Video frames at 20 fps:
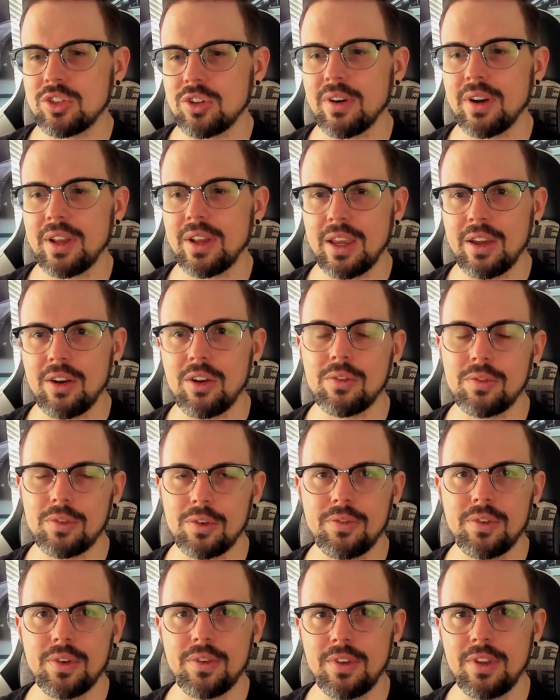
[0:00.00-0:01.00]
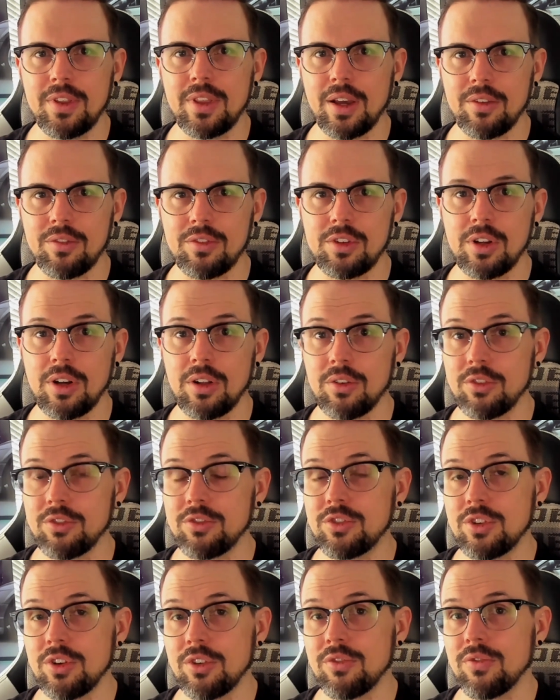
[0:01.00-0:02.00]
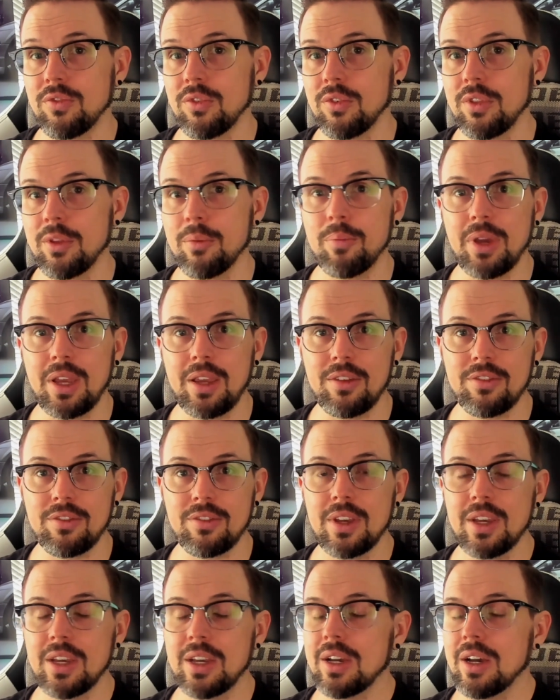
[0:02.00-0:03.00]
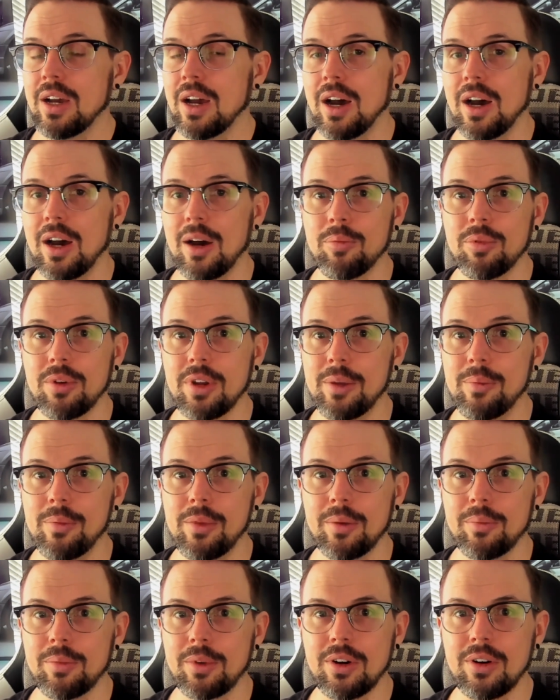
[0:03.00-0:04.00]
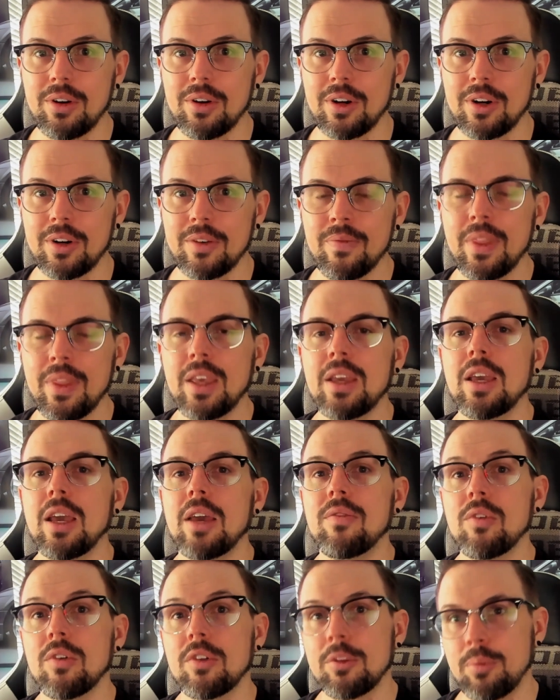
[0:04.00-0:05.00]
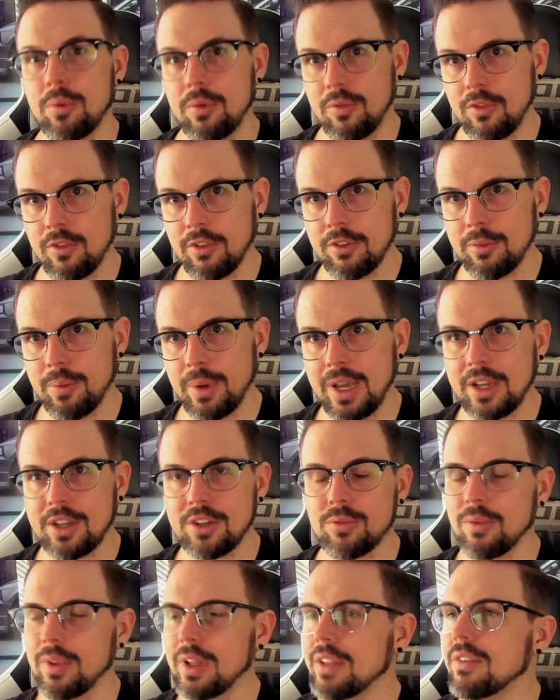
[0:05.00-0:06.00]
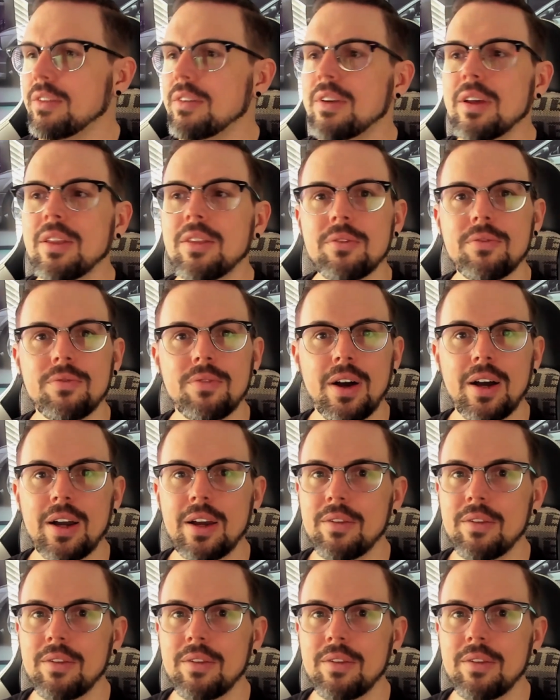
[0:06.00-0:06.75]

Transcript: starting at over $50,000 just for the base premium car. If you want the performance package, well, that's another